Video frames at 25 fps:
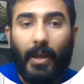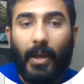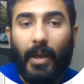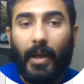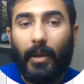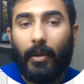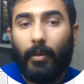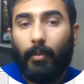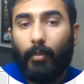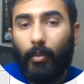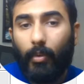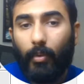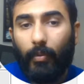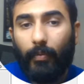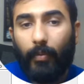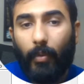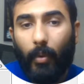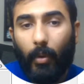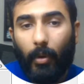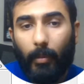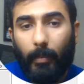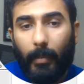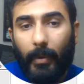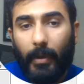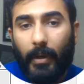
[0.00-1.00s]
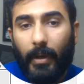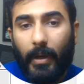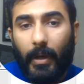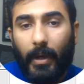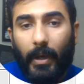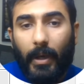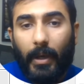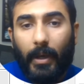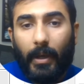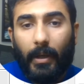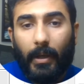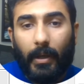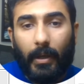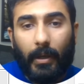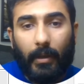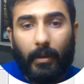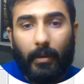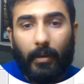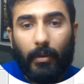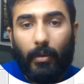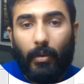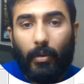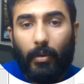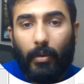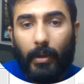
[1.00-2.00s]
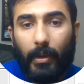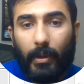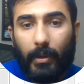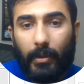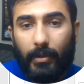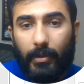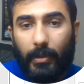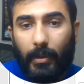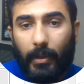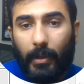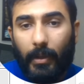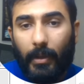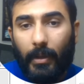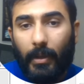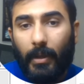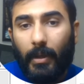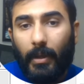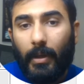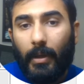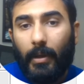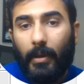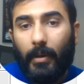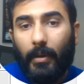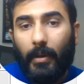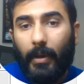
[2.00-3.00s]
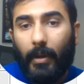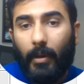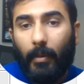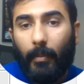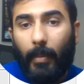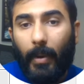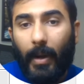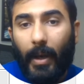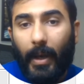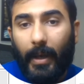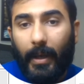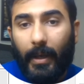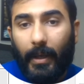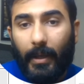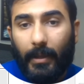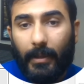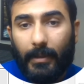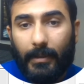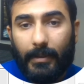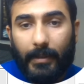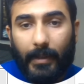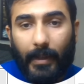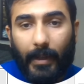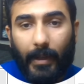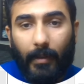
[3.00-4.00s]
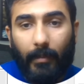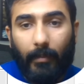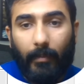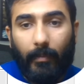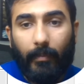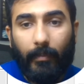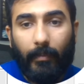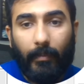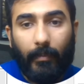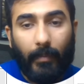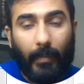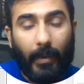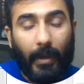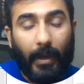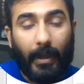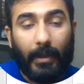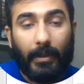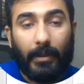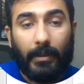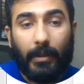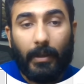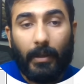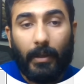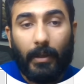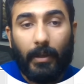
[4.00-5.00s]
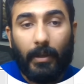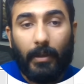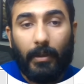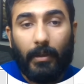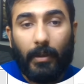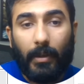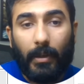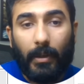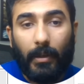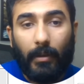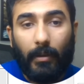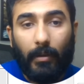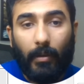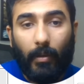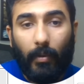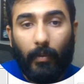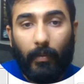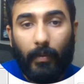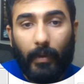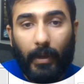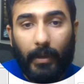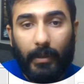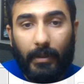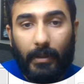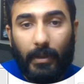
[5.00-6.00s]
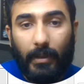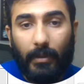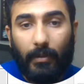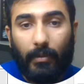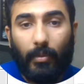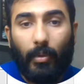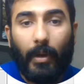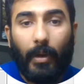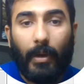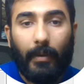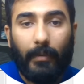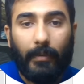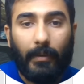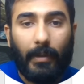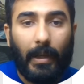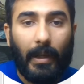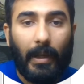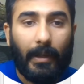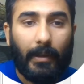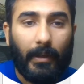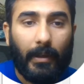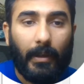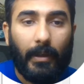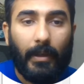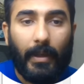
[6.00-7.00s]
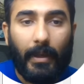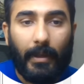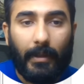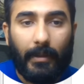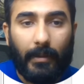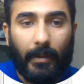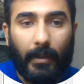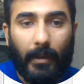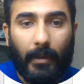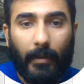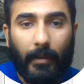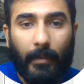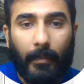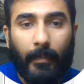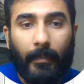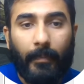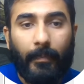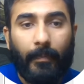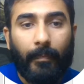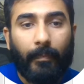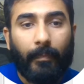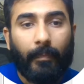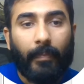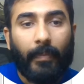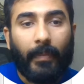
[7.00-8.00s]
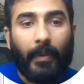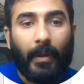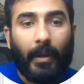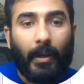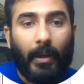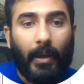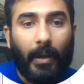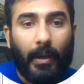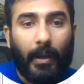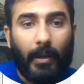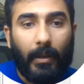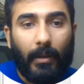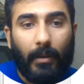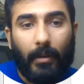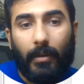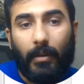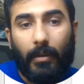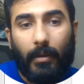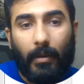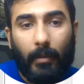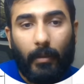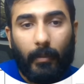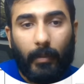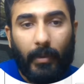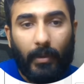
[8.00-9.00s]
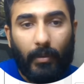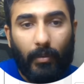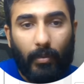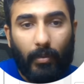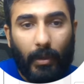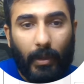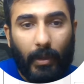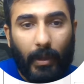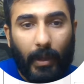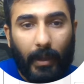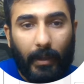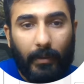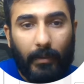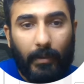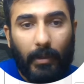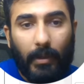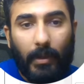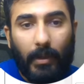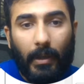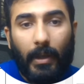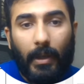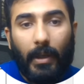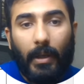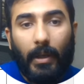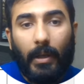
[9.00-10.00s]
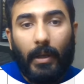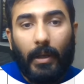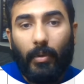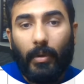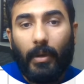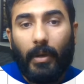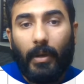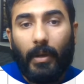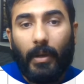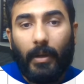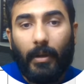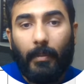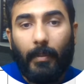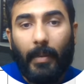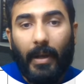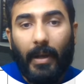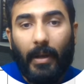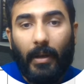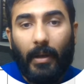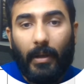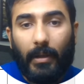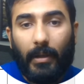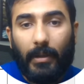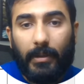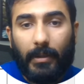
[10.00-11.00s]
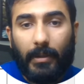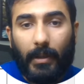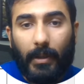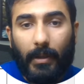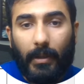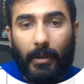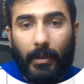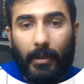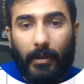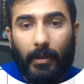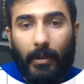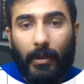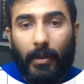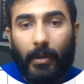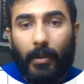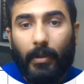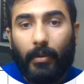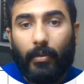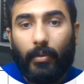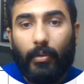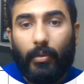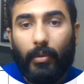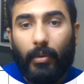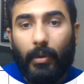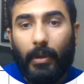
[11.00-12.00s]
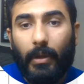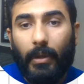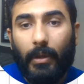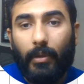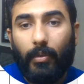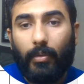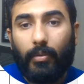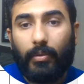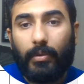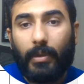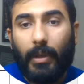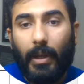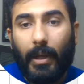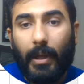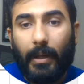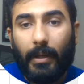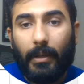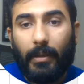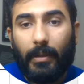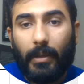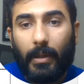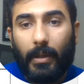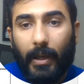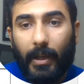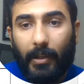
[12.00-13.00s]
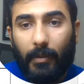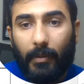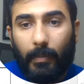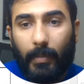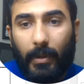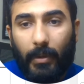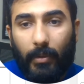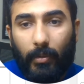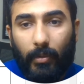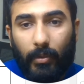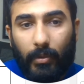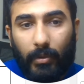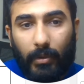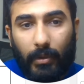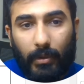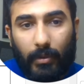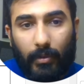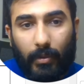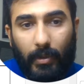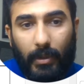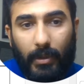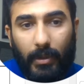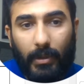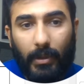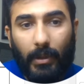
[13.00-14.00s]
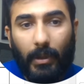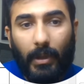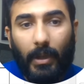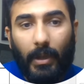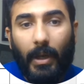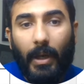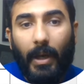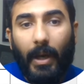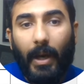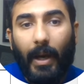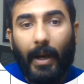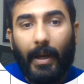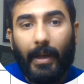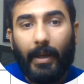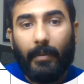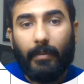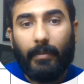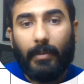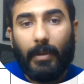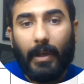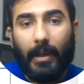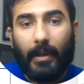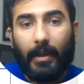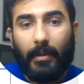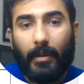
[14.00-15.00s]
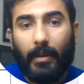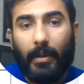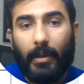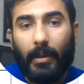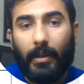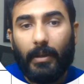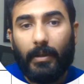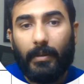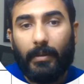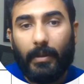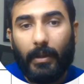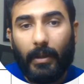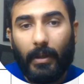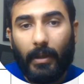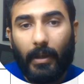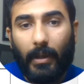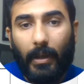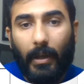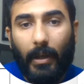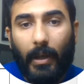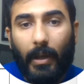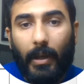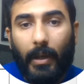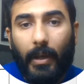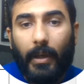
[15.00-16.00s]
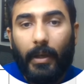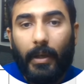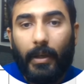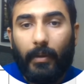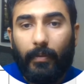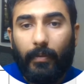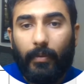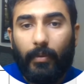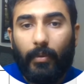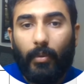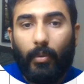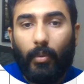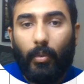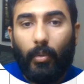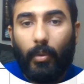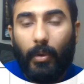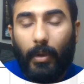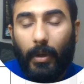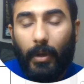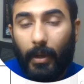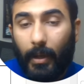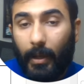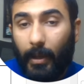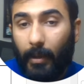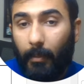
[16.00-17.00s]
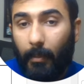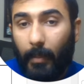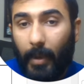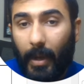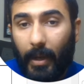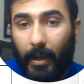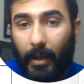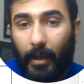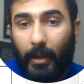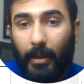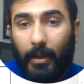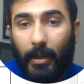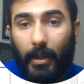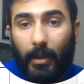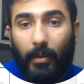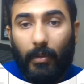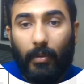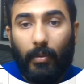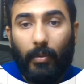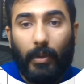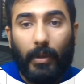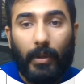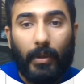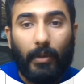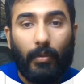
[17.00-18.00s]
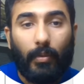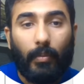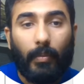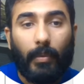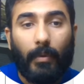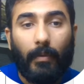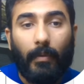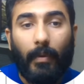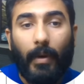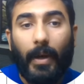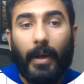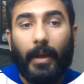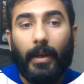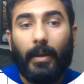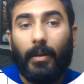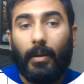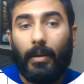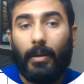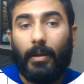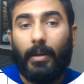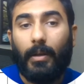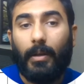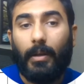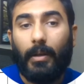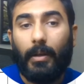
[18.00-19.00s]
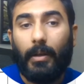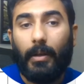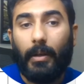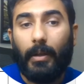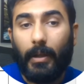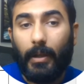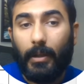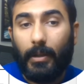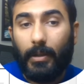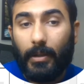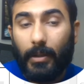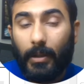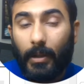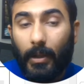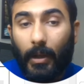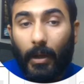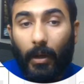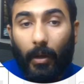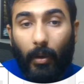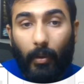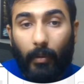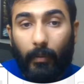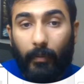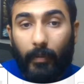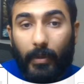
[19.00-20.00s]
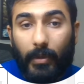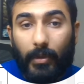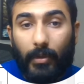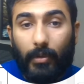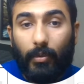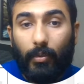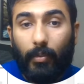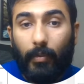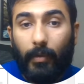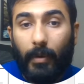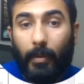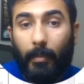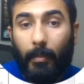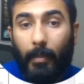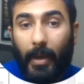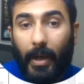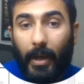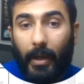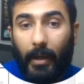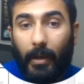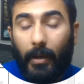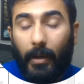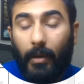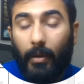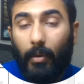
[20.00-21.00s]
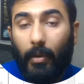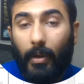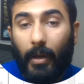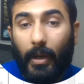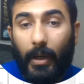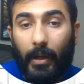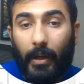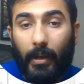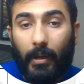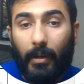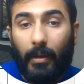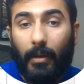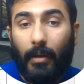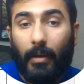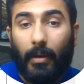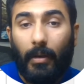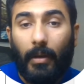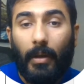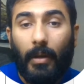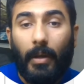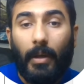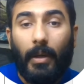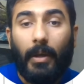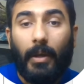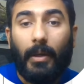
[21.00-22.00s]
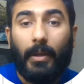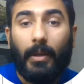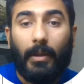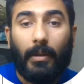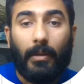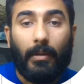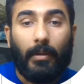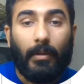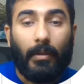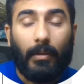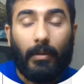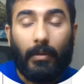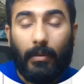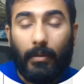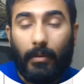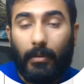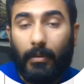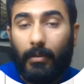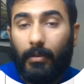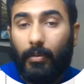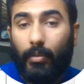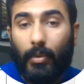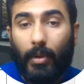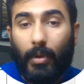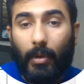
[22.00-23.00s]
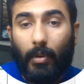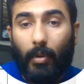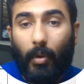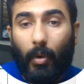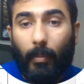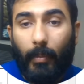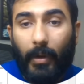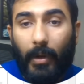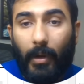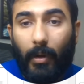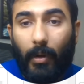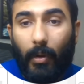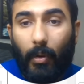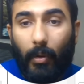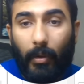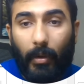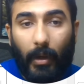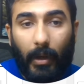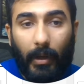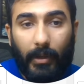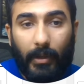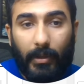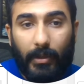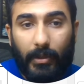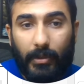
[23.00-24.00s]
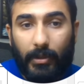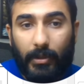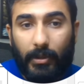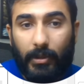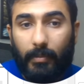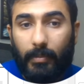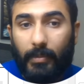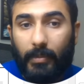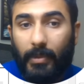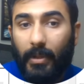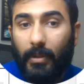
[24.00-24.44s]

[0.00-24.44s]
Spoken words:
And move forward. Country or tertiary, we are applying same as current country of residence, so I have selected yes here. And coming to the next, your current marital status, so you need to select as per your situation. I have selected here single. If you are married, then you need to provide a date on which you were married or entered into the common law relationship.